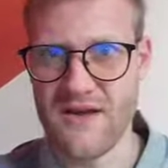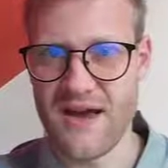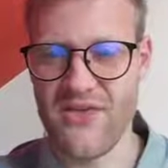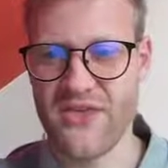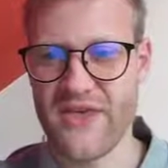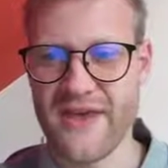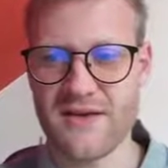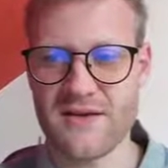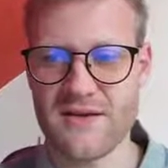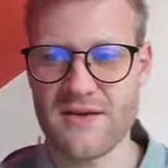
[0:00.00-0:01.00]
I
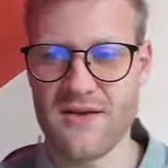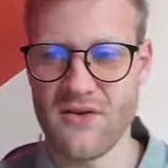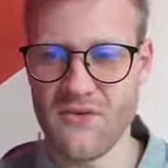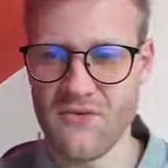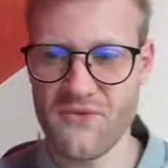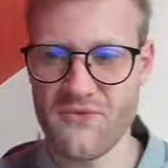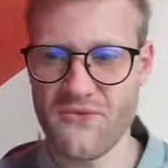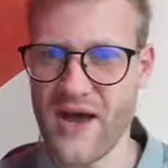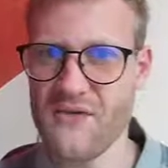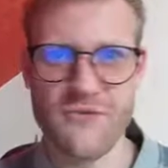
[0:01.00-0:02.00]
think, uh,
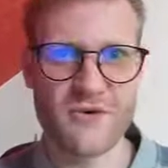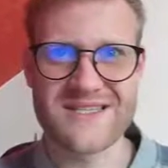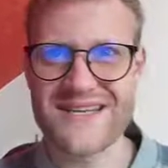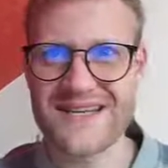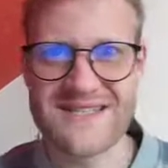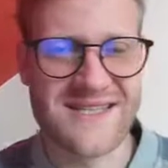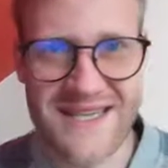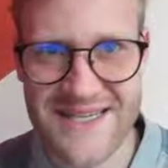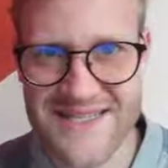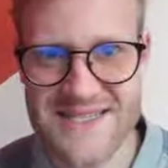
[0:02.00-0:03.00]
five or six
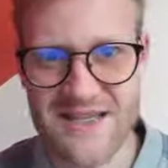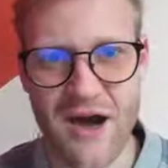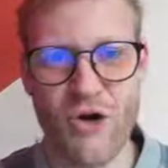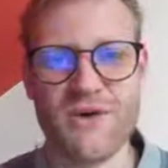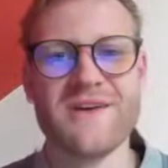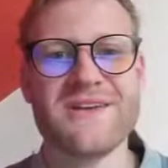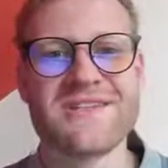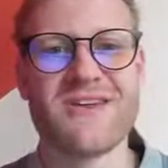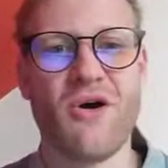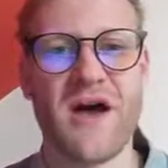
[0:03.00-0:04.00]
years now.
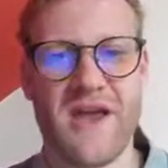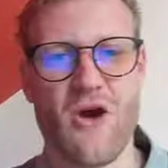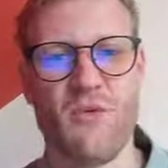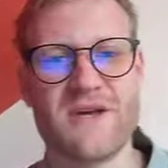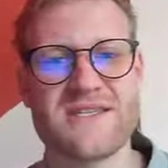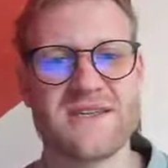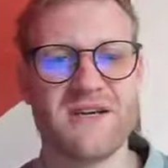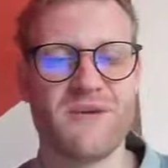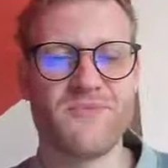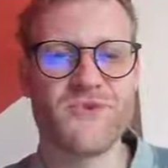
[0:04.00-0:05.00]
So I always
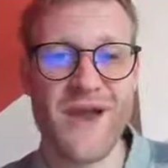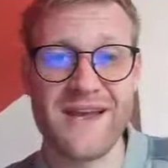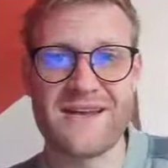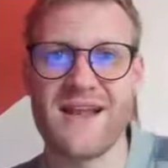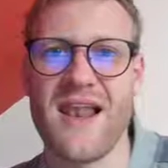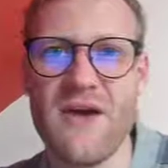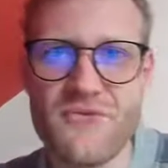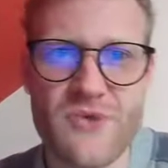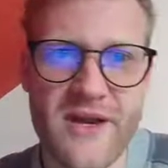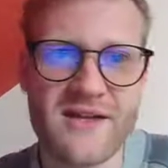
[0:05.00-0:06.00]
um, traded a
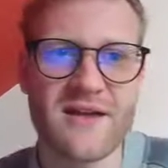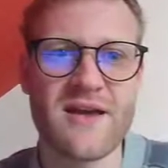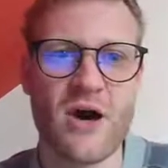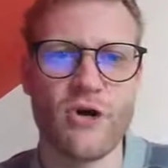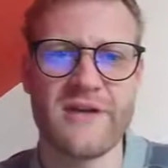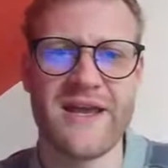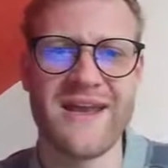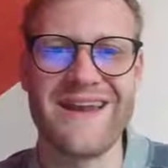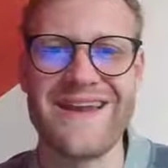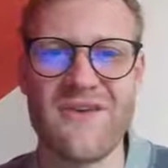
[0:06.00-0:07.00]
live trading account,
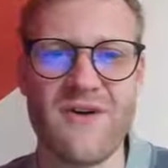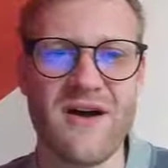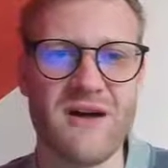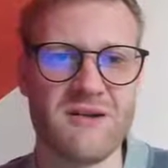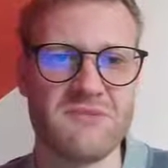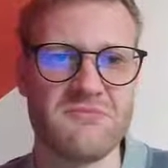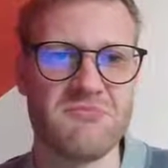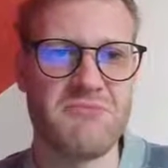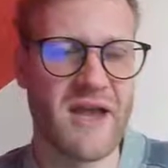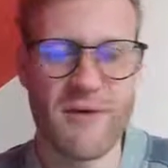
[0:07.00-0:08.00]
and I never...
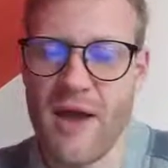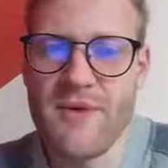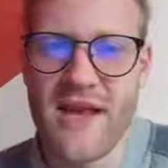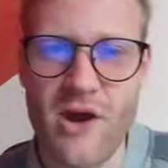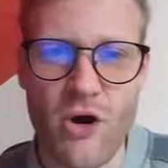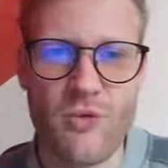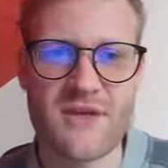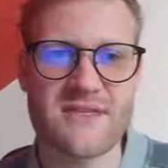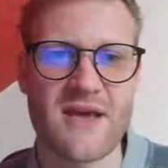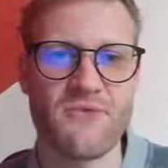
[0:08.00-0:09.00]
I, I mean, I
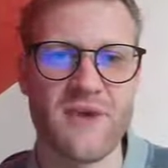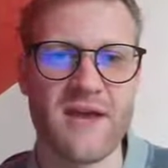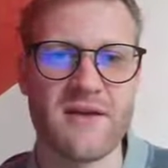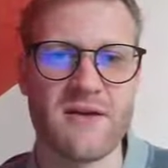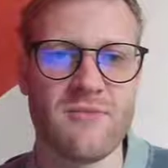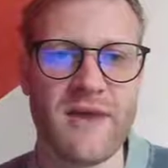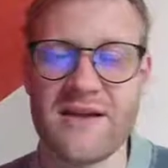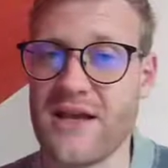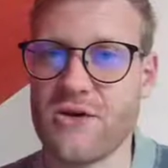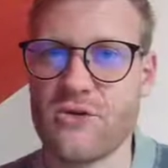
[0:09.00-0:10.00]
always have like uh,
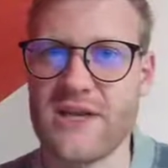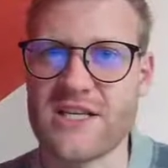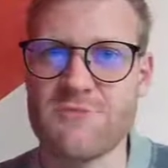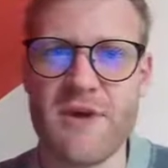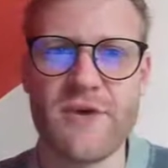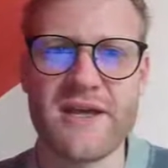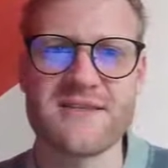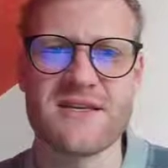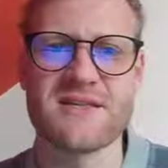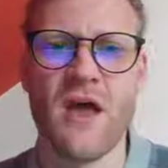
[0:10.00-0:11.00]
made like good
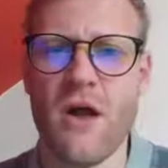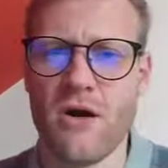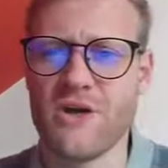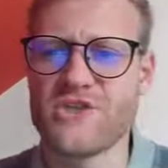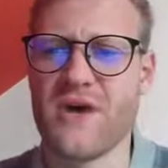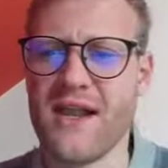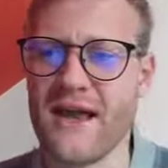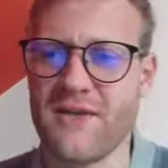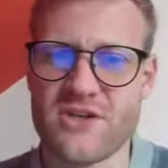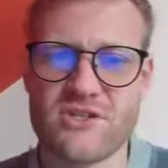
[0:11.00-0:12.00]
experiences. Also, I
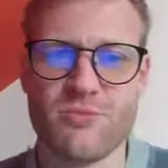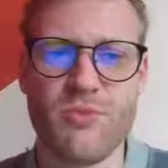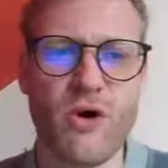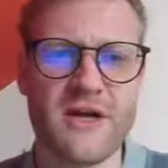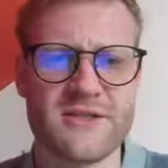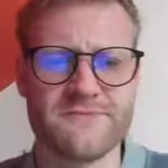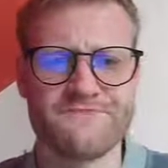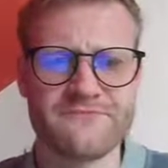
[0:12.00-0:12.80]
like the support.